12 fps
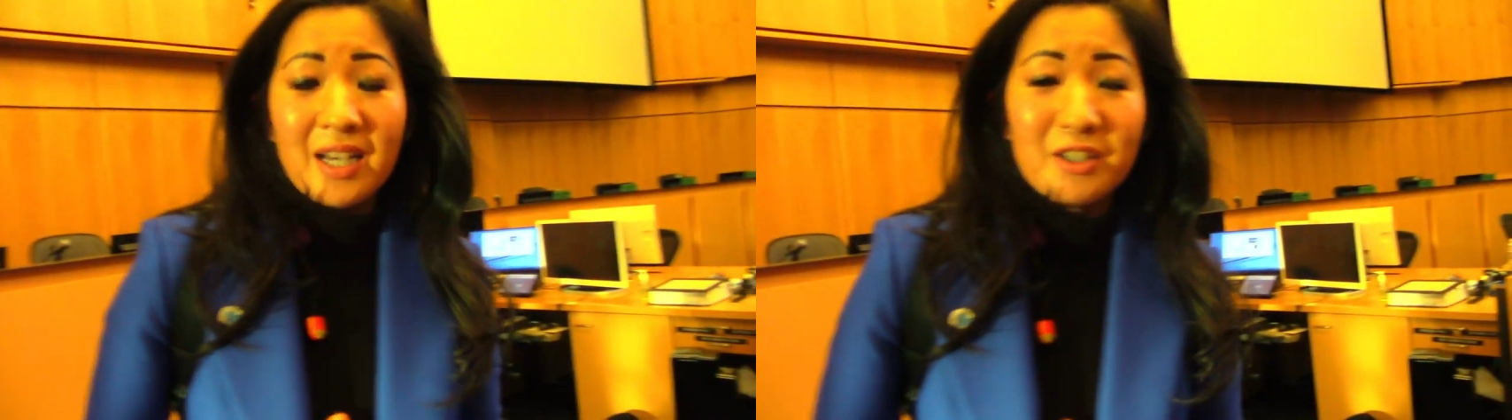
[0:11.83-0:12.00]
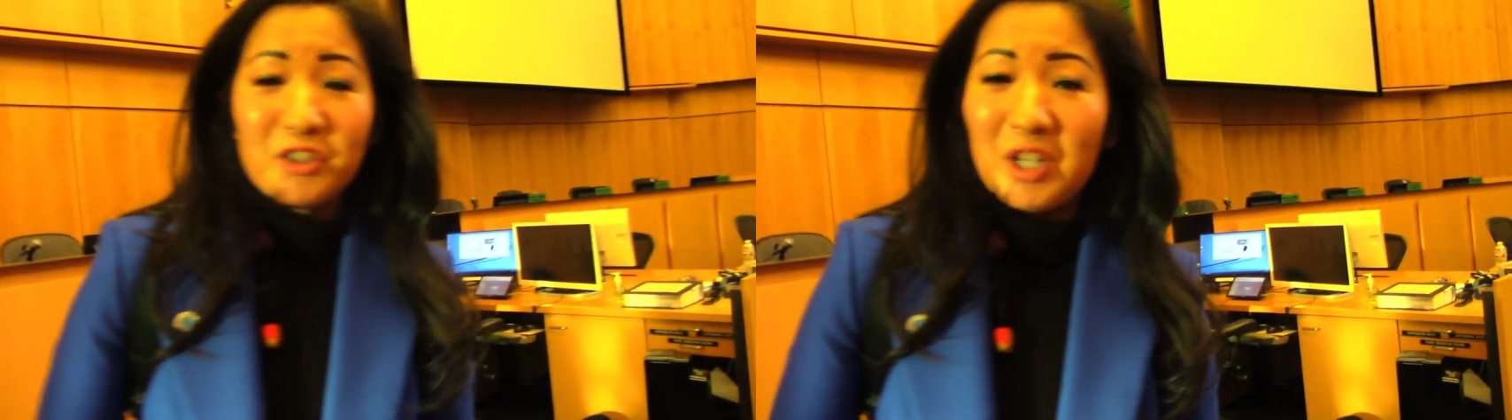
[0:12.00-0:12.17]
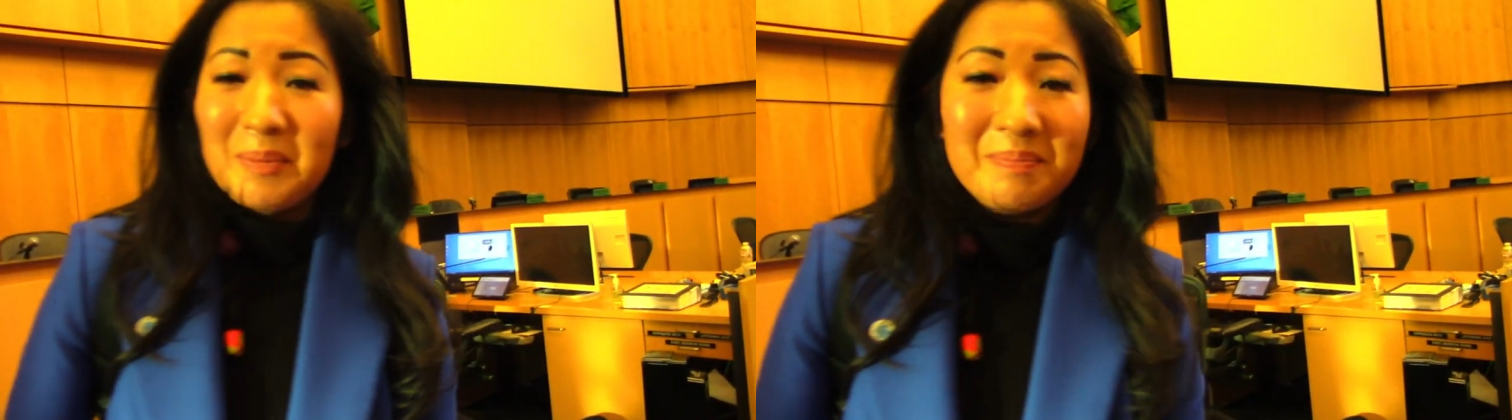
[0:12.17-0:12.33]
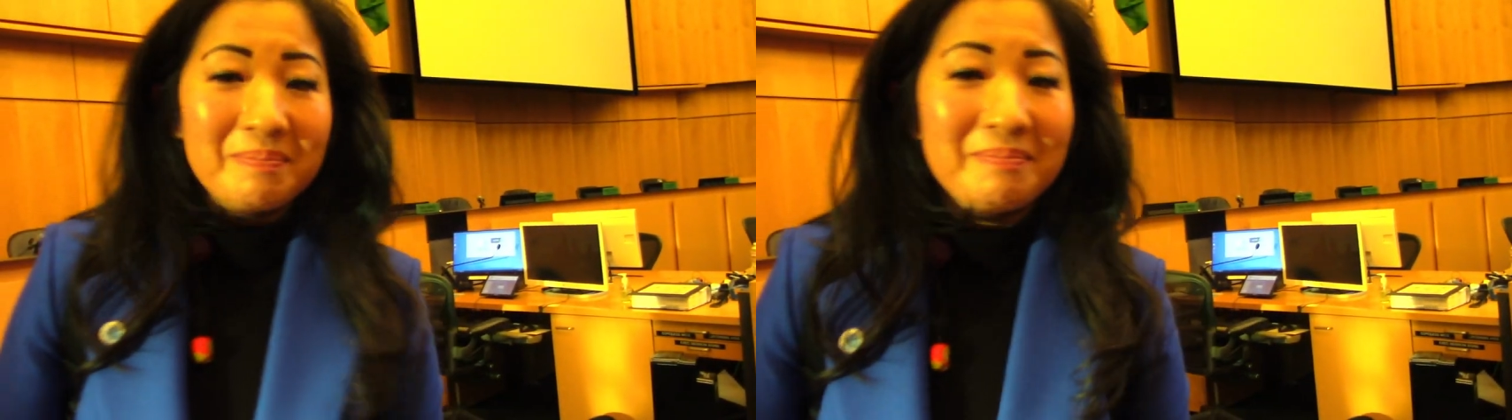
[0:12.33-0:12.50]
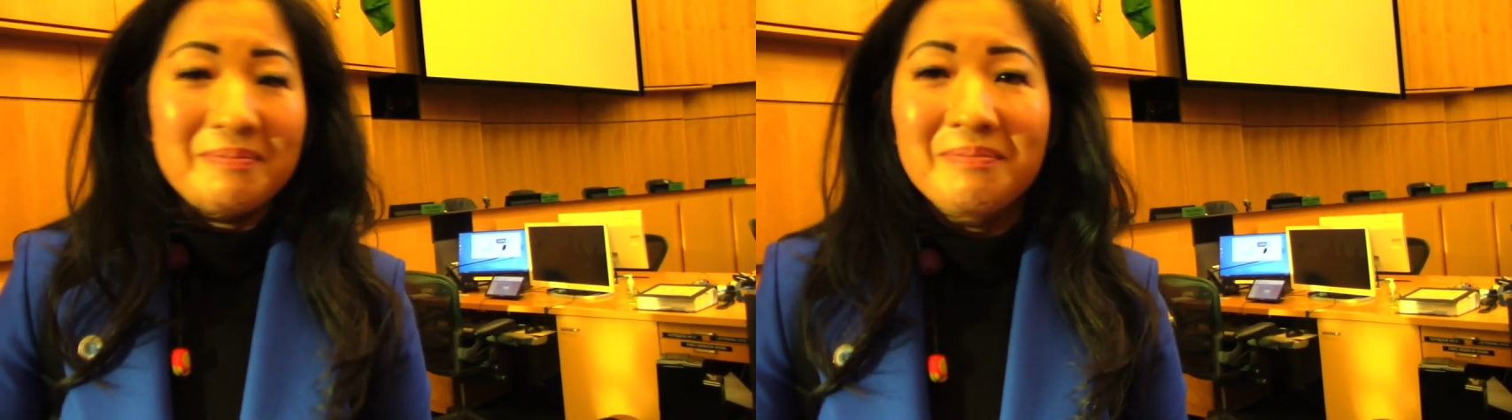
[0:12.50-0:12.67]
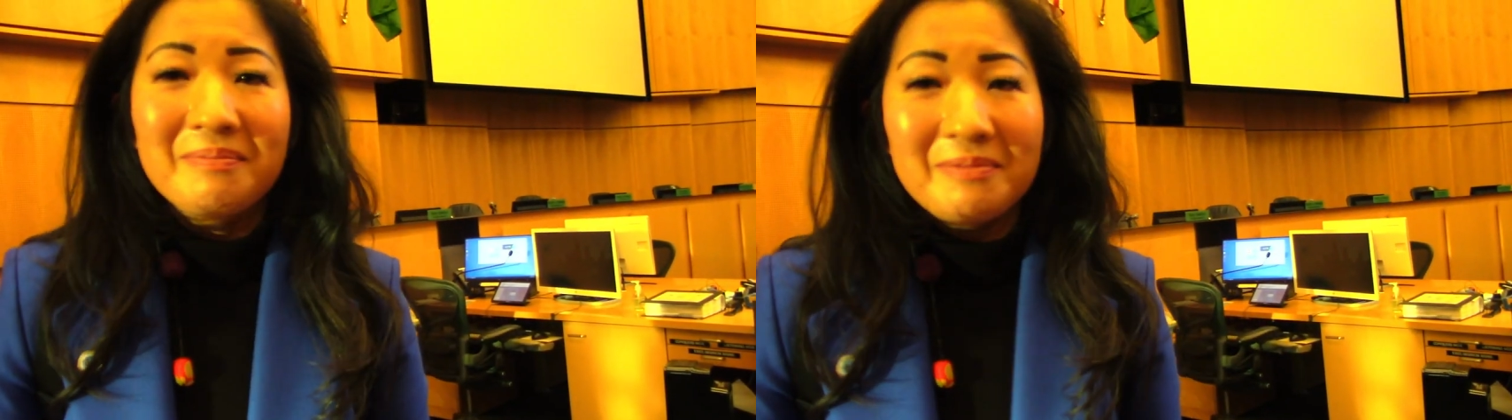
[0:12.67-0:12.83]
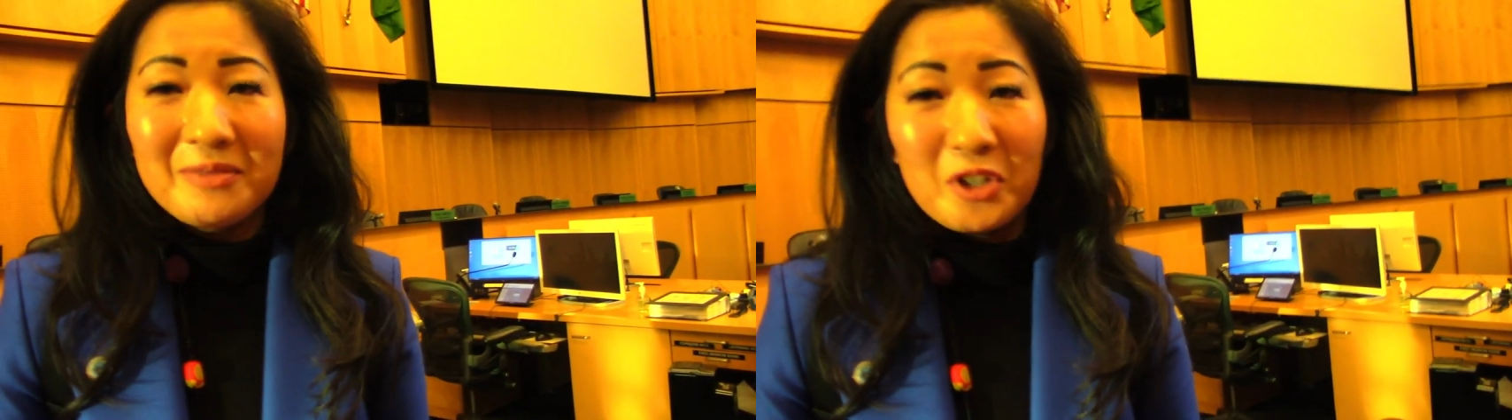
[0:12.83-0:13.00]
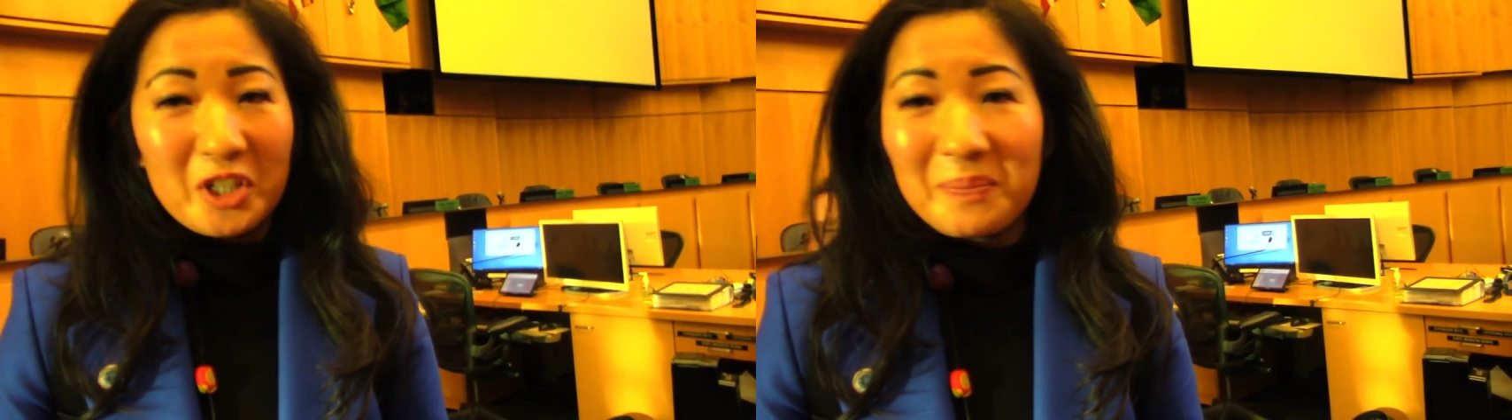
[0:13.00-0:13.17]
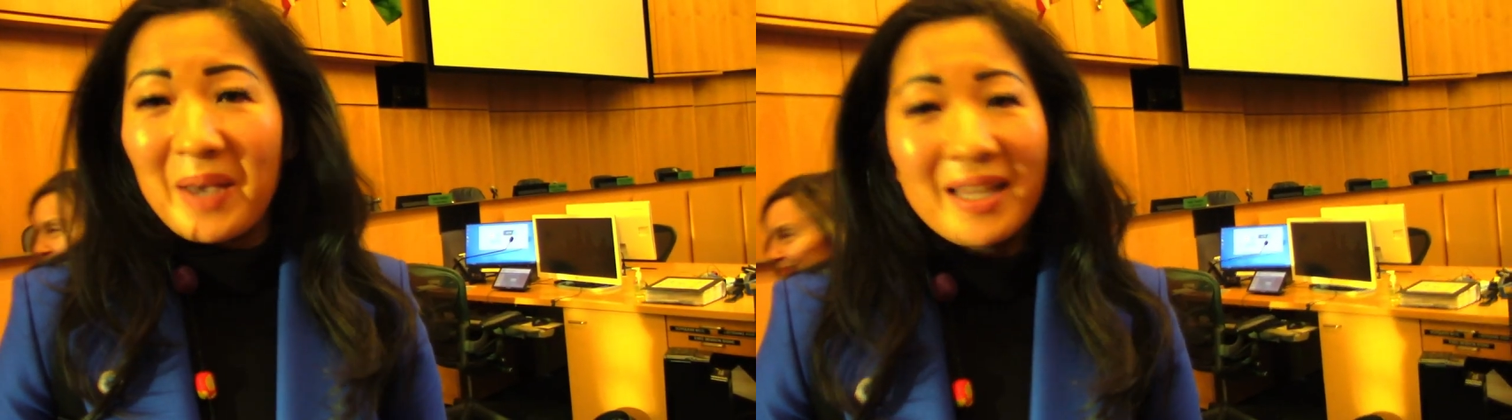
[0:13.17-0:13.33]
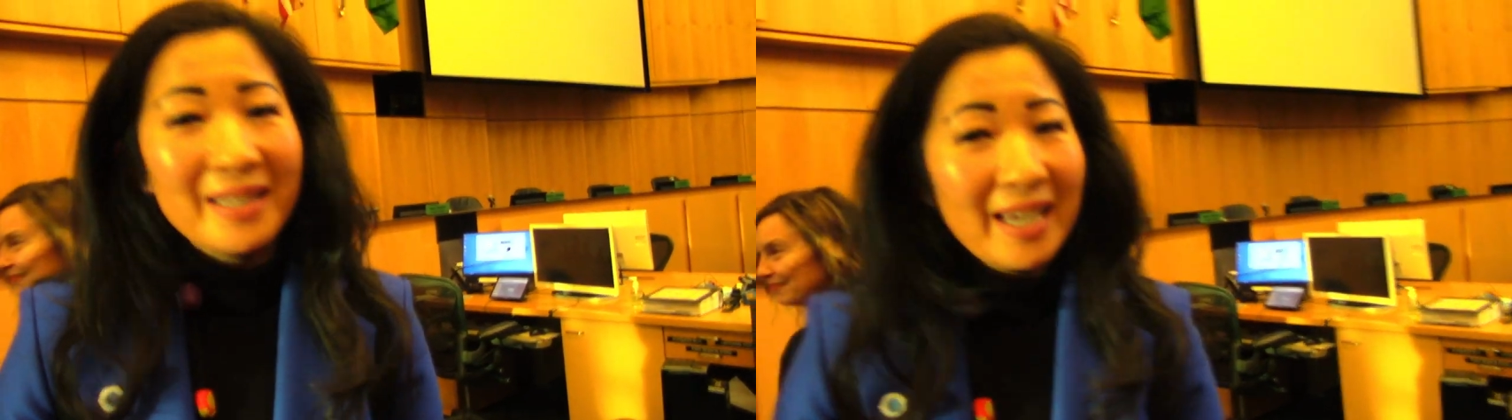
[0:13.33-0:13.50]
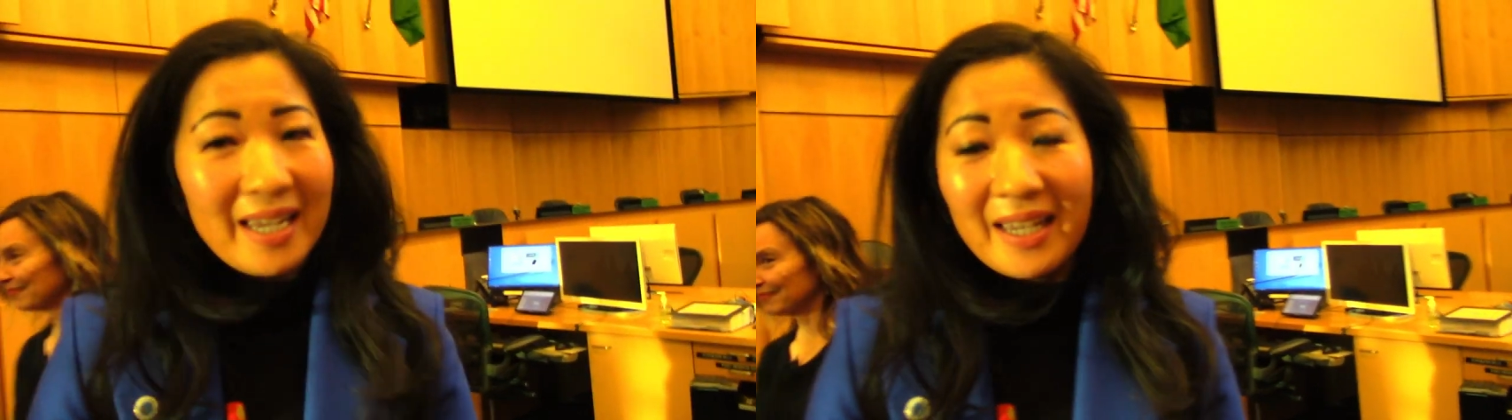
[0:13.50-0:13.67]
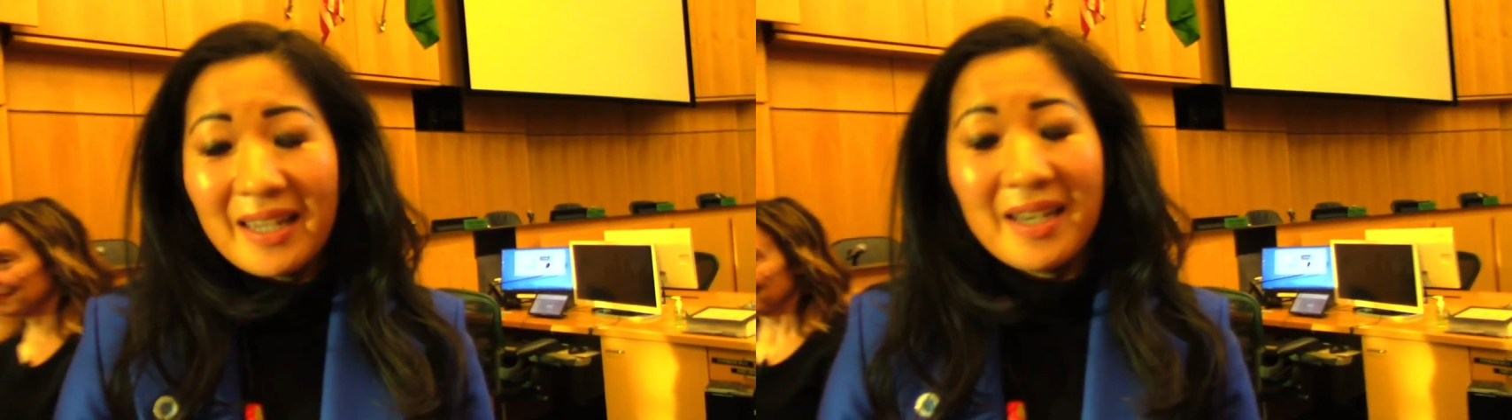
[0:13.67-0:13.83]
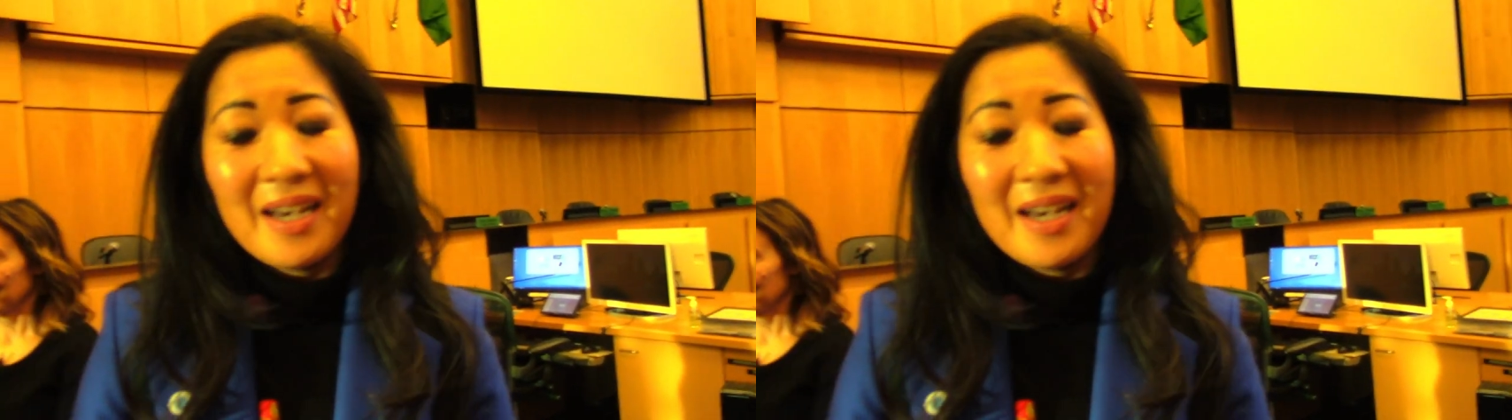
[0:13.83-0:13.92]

grew up learning ballet